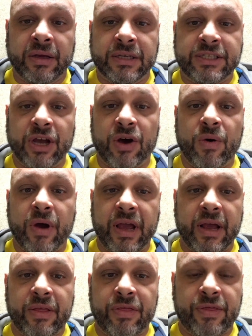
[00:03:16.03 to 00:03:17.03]
So
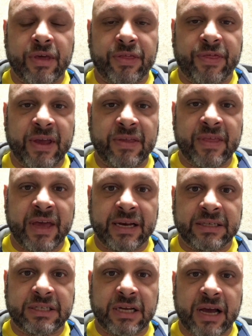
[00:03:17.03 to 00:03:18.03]
the thing
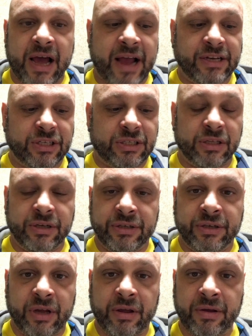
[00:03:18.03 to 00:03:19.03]
that I just
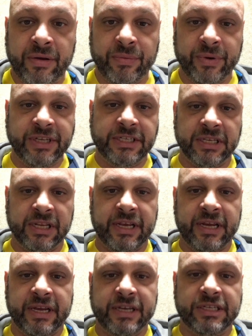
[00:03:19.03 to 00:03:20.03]
learned
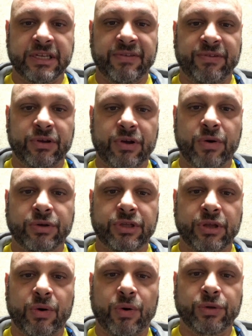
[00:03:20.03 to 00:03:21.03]
recently is if you go to
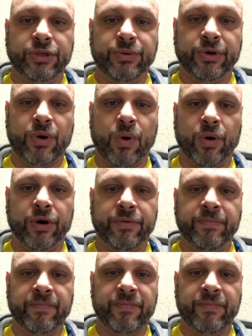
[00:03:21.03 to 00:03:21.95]
the hold and record